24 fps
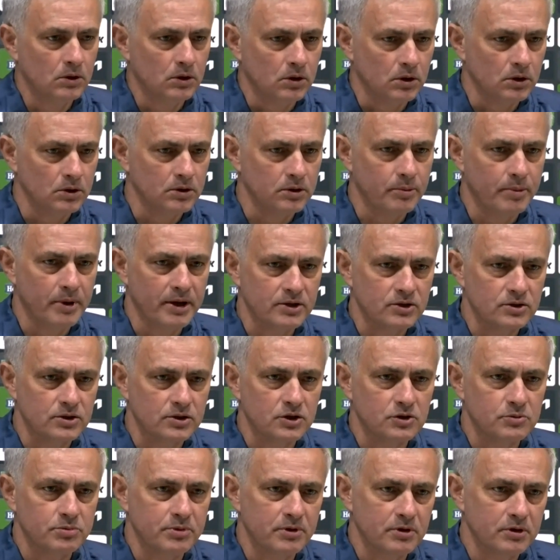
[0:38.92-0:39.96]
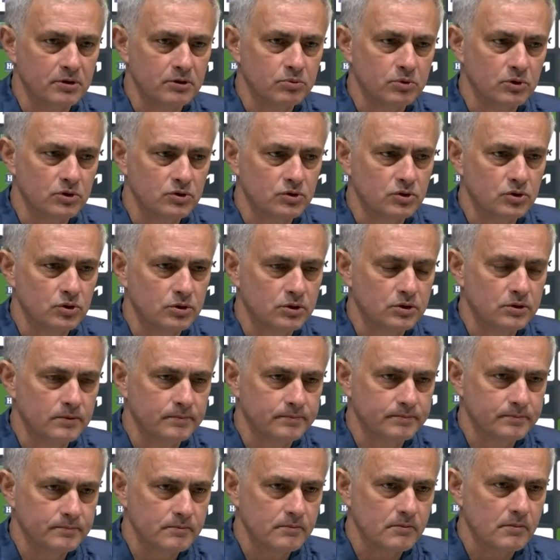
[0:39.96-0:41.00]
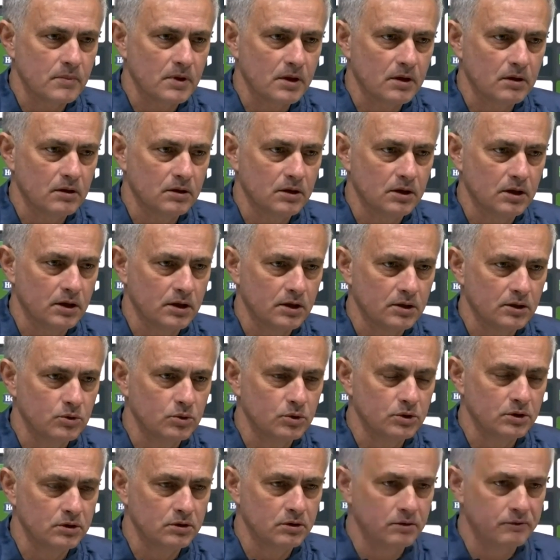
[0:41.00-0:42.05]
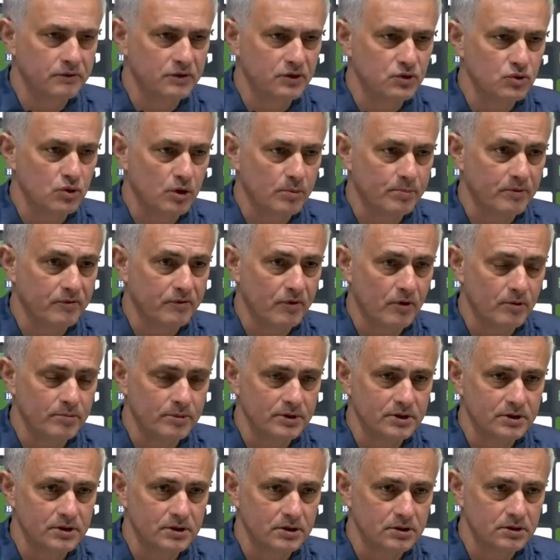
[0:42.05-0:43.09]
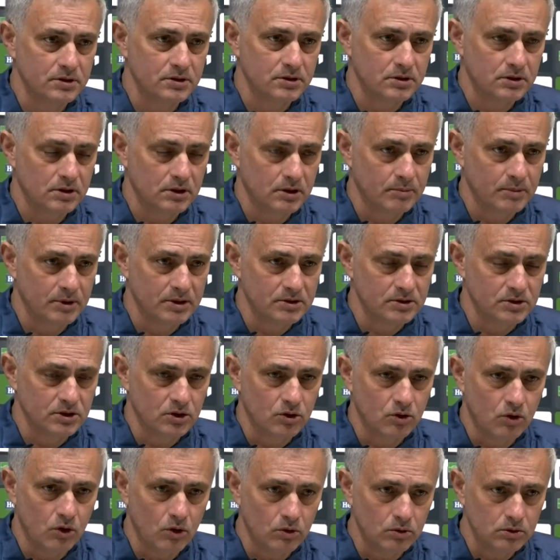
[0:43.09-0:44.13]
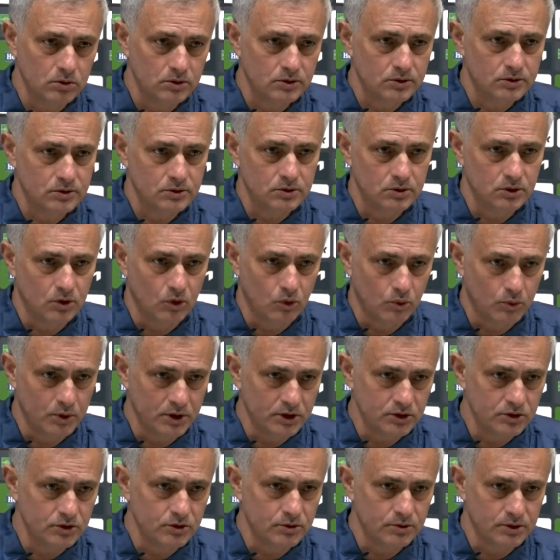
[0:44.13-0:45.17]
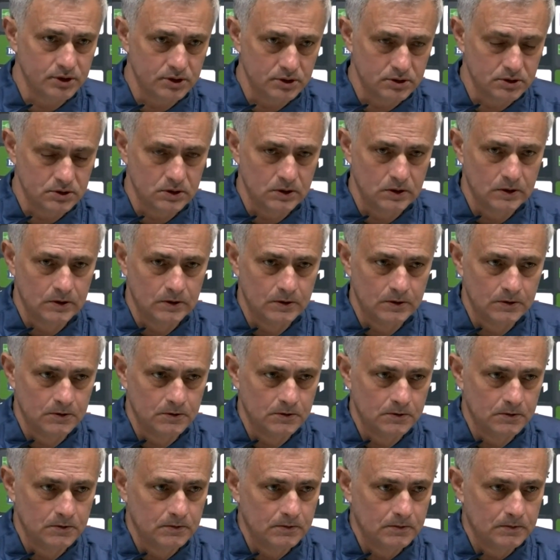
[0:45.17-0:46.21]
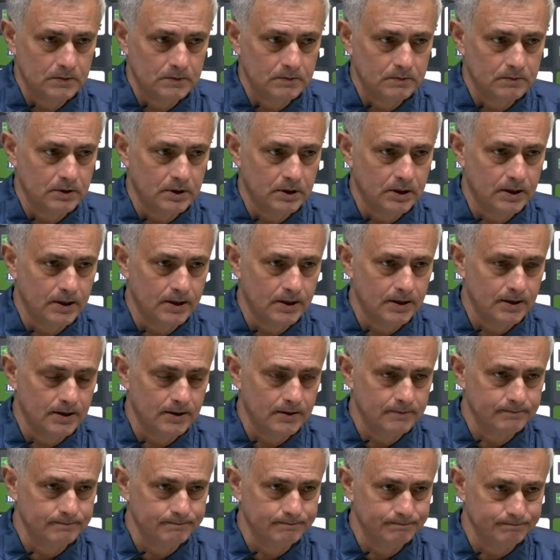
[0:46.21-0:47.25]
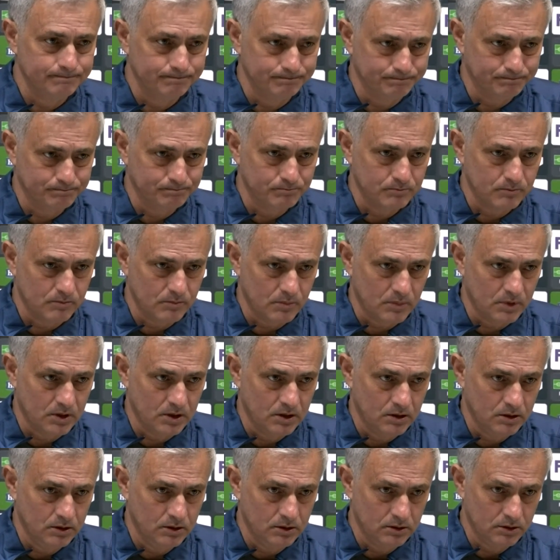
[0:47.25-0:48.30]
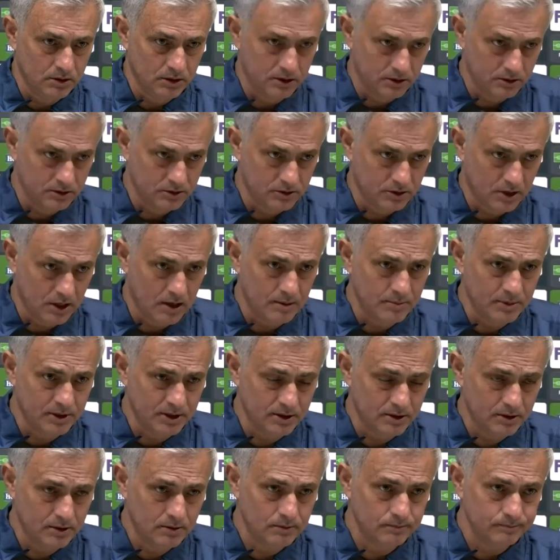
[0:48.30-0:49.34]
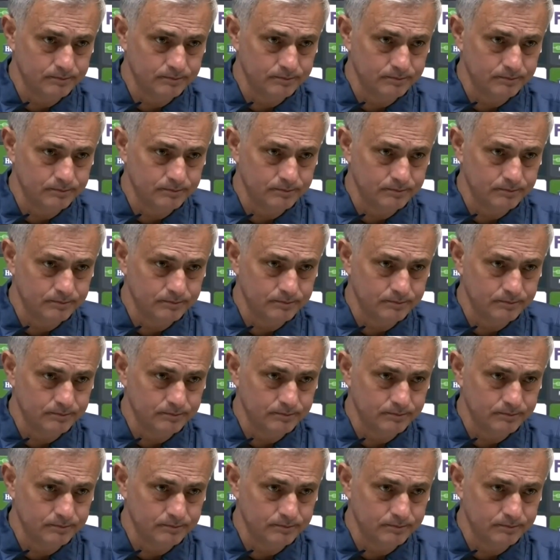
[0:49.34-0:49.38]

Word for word: on the bench, the spirit was good. Uh, good individual performances, amazing goals, no injuries. Um, the kids coming.